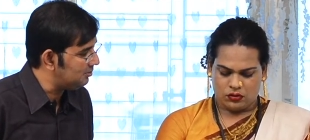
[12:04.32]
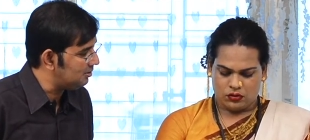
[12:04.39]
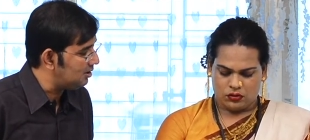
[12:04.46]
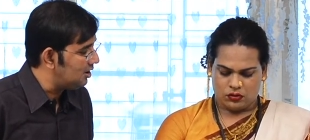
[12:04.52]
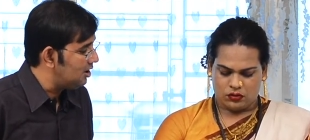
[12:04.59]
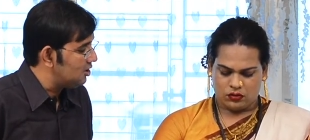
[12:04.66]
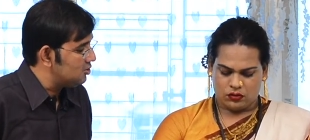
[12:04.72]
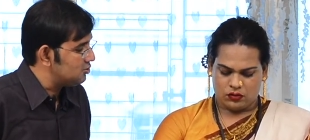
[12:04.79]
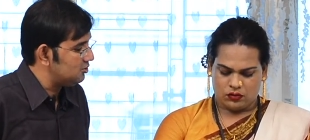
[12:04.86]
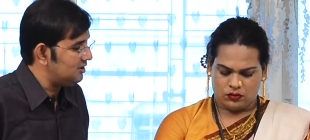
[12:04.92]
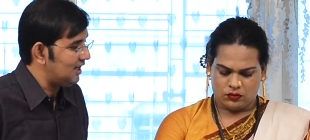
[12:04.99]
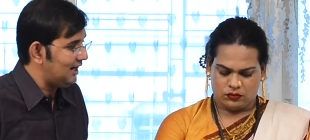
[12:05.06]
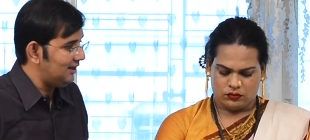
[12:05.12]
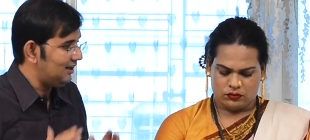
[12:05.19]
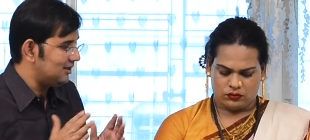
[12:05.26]
Speaker 1: or... So,
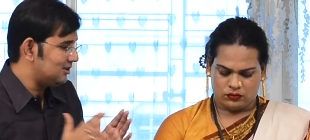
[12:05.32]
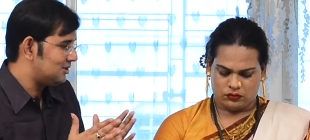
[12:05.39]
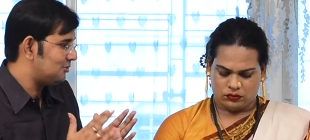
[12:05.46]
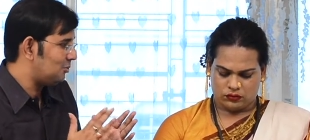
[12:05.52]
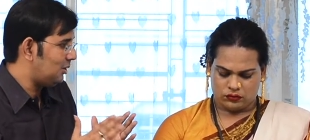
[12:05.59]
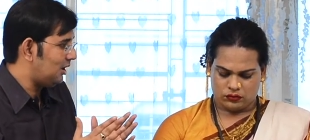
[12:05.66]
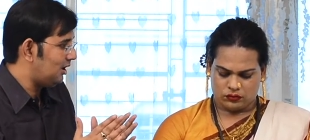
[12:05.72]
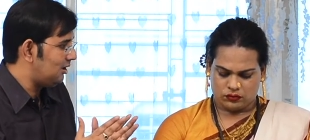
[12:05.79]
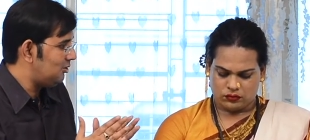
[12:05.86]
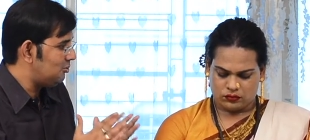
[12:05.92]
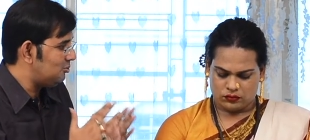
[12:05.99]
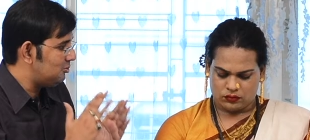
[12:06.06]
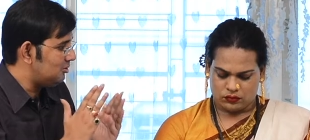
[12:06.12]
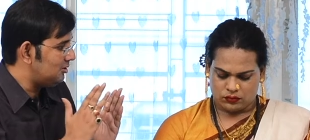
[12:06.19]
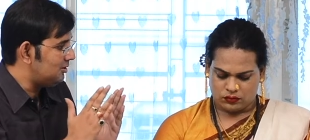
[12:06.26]
that is where
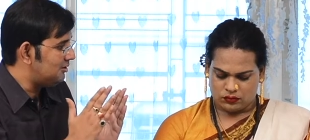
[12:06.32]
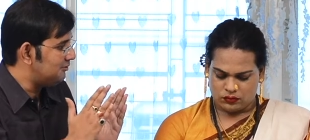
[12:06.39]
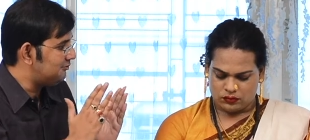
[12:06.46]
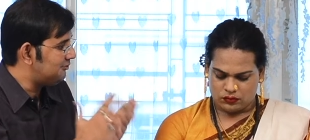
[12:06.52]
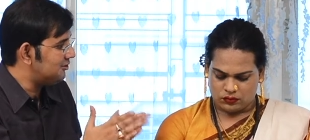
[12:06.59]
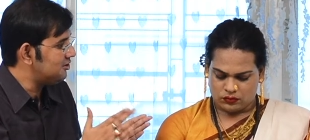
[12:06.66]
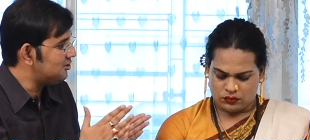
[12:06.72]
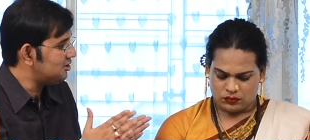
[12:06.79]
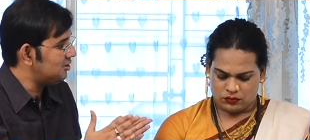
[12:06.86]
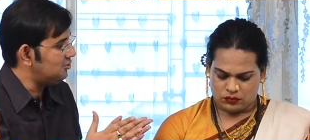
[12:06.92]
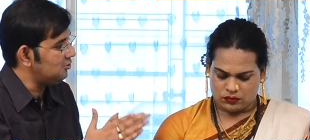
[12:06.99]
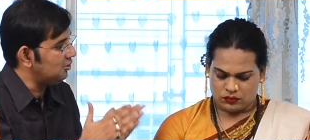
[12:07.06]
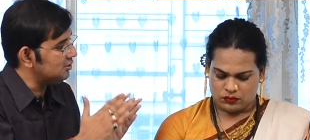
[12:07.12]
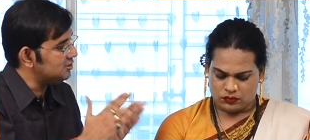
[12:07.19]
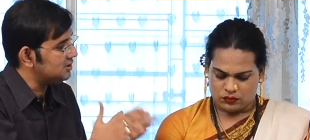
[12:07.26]
you differentiate
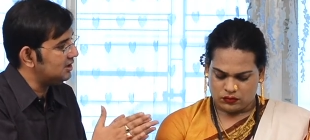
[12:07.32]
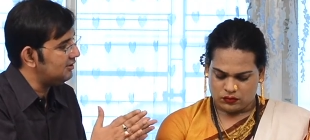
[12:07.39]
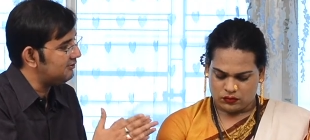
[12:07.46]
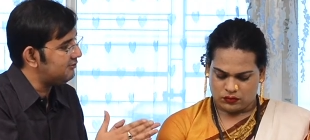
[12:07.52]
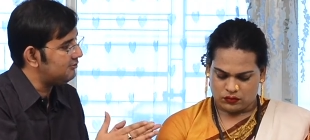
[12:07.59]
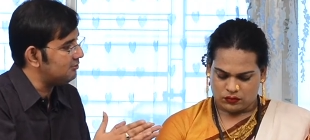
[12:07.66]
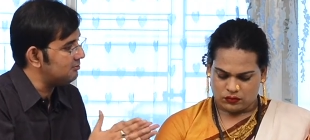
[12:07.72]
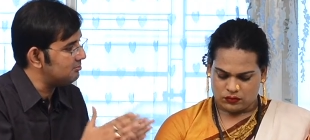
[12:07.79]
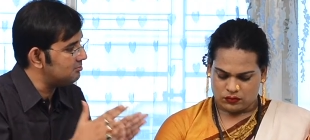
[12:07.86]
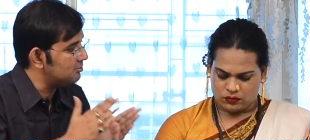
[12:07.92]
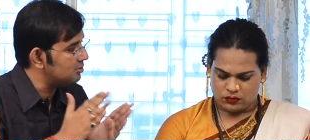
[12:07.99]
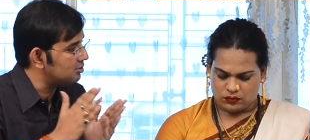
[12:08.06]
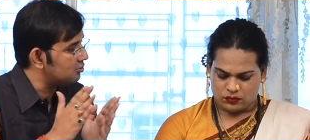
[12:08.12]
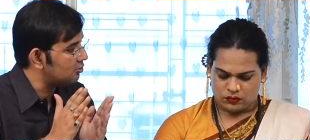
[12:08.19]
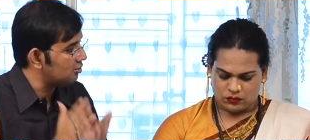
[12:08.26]
yourself from
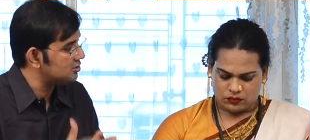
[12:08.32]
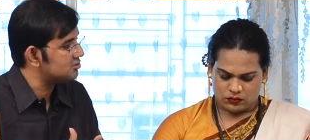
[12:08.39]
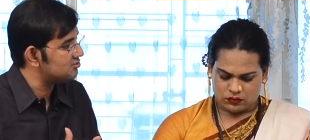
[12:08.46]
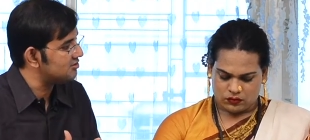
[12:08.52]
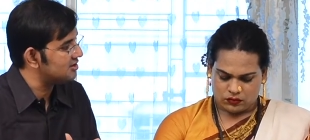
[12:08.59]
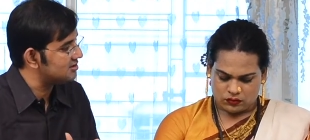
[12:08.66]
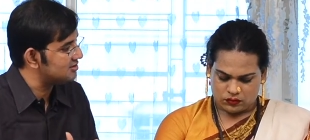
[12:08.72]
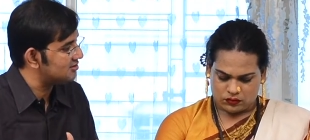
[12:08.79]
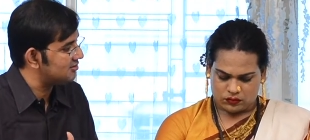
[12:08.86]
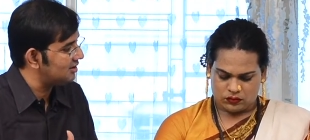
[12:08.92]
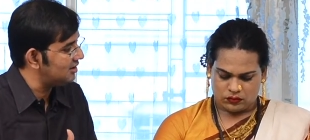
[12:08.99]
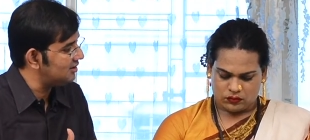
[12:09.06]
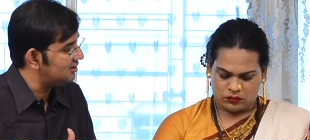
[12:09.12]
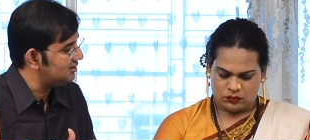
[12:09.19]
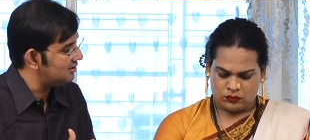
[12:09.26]
a cross-dresser,
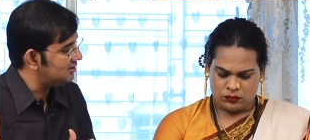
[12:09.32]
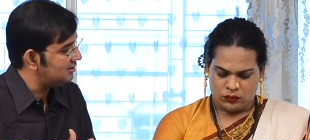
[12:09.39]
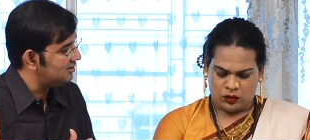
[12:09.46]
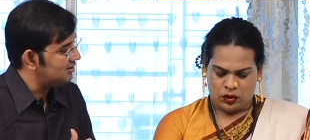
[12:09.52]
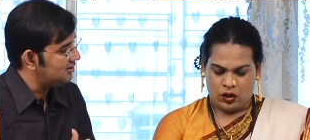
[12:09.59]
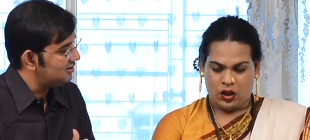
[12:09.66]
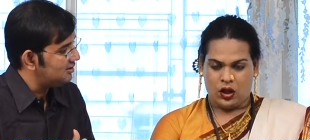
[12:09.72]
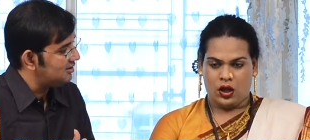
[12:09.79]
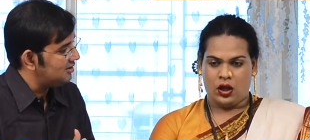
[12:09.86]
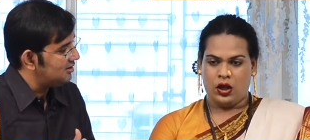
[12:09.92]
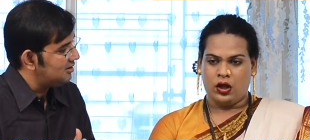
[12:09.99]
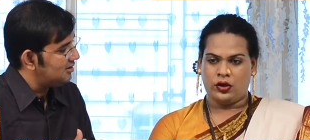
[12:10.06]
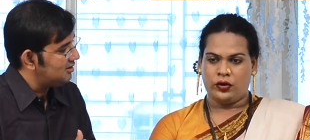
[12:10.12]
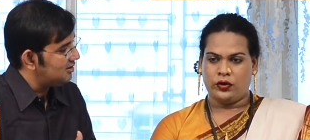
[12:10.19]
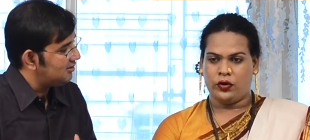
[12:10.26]
right?
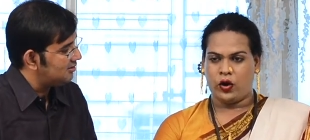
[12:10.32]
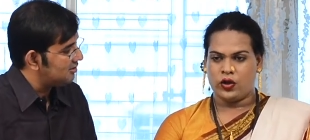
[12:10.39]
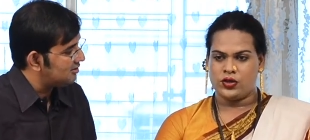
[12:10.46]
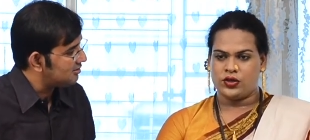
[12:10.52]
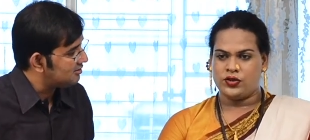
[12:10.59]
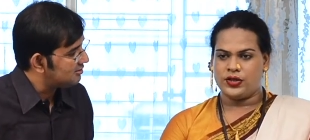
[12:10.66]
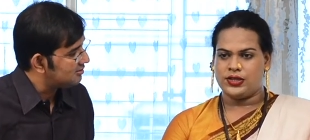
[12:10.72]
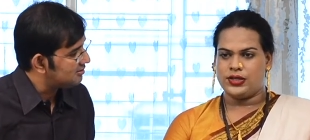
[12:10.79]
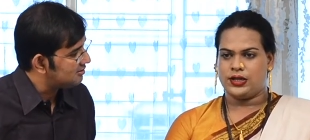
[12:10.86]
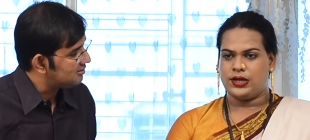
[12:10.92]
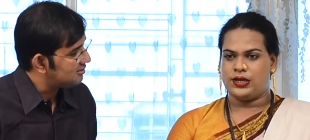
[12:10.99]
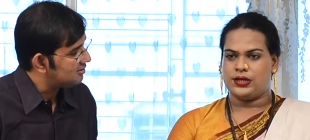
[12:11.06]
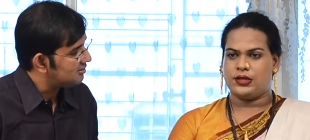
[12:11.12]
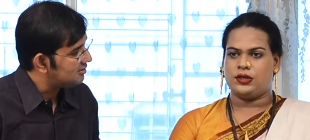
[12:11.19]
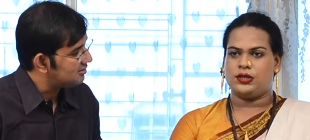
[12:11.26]
Speaker 2: Uh,
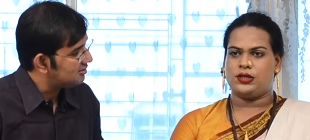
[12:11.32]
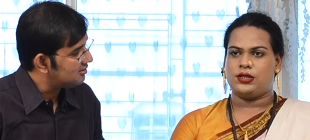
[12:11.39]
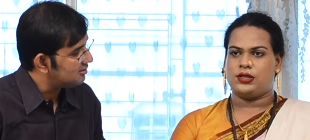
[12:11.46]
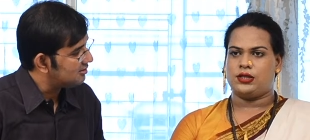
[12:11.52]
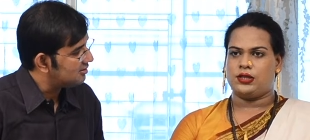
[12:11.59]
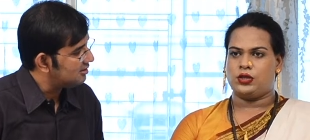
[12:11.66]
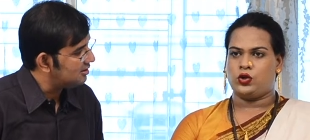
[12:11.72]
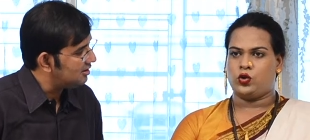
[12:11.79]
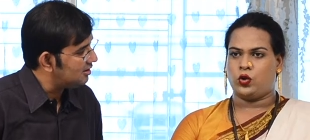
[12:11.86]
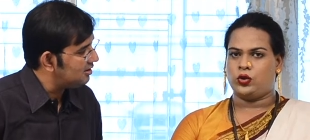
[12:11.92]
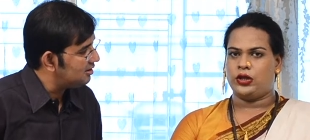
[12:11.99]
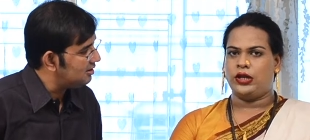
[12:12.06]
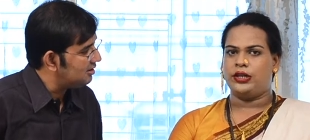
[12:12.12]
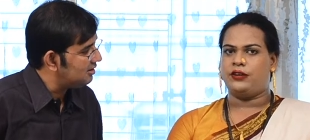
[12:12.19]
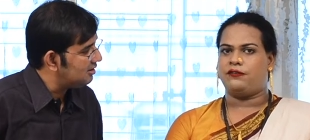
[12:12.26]
cross-dresser is a...
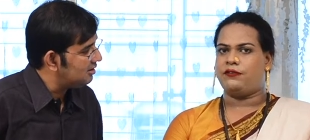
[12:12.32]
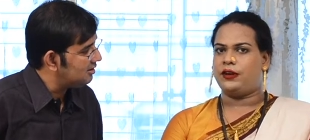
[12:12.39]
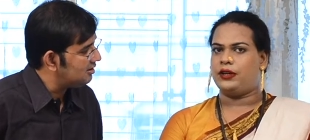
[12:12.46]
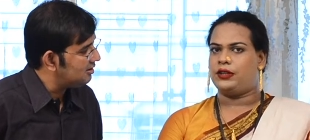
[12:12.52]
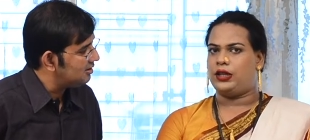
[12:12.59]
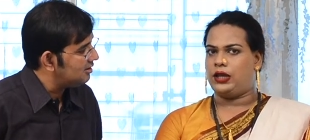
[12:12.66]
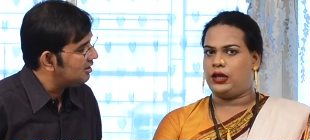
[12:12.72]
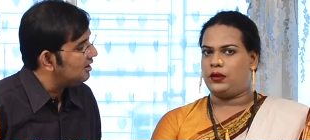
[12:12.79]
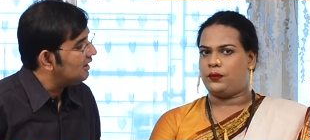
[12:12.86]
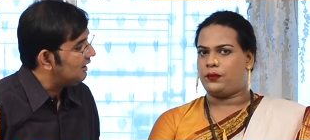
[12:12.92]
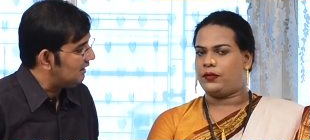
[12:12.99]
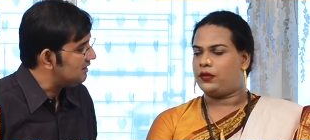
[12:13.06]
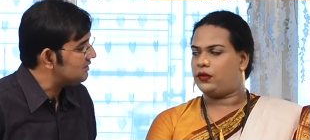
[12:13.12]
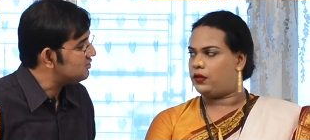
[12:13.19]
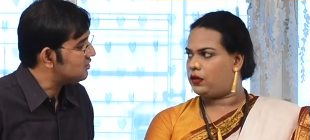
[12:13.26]
totally different thing.
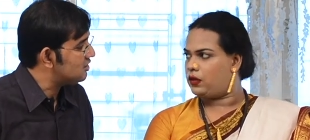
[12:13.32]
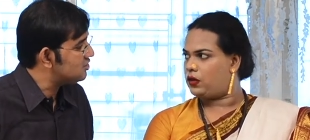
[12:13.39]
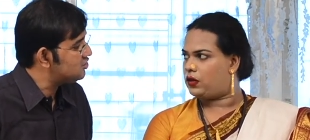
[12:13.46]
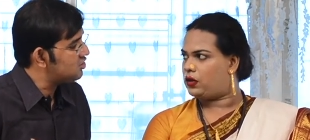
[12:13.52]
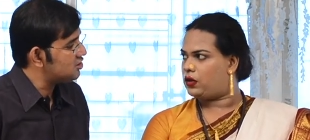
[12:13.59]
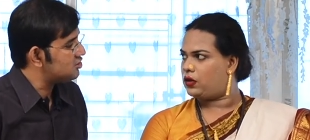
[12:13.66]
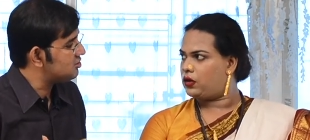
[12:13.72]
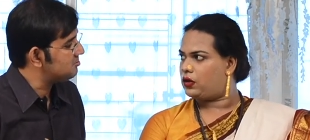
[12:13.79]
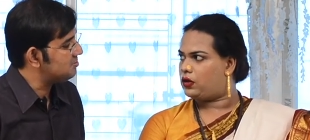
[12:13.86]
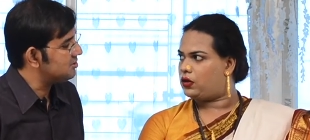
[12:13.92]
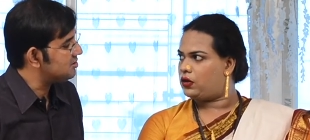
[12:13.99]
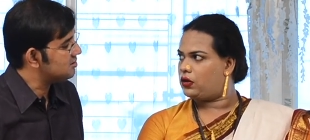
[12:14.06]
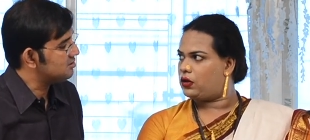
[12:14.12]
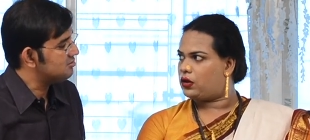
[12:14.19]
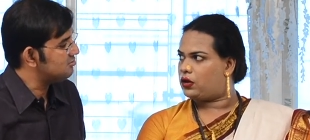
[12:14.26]
Speaker 1: Is is just a
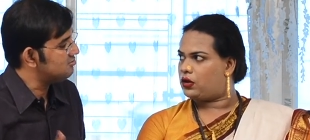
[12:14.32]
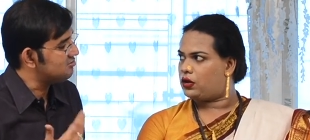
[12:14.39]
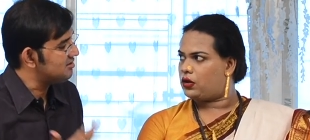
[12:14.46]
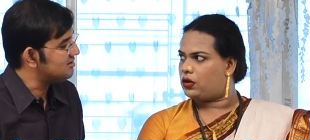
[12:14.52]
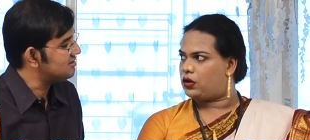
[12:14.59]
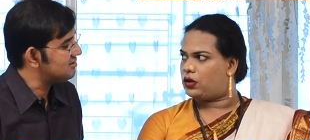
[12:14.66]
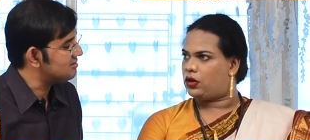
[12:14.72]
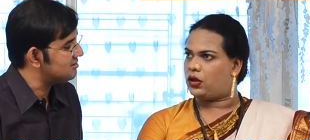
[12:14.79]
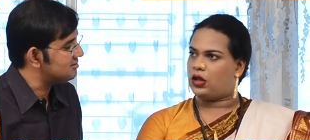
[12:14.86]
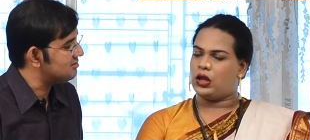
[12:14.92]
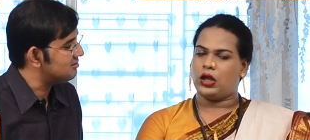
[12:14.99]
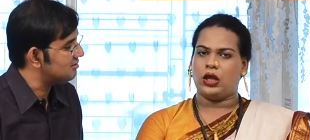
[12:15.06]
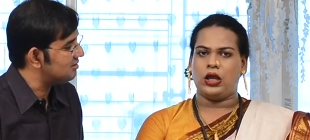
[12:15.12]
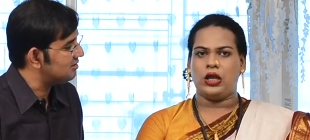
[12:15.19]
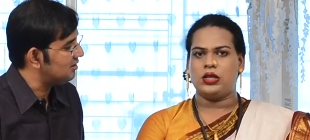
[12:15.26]
person who dresses.
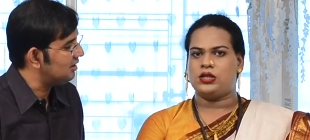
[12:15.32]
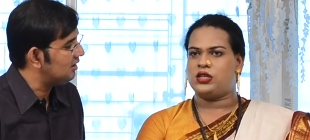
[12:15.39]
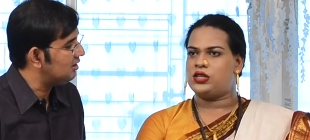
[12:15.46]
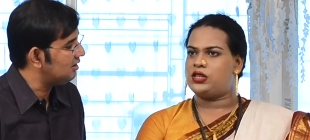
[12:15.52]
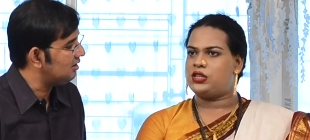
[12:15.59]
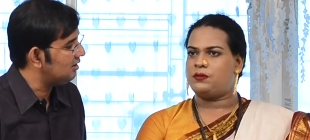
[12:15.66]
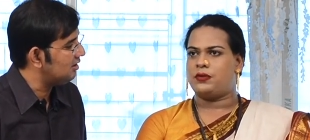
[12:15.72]
Uh,
Speaker 2: it's is, just a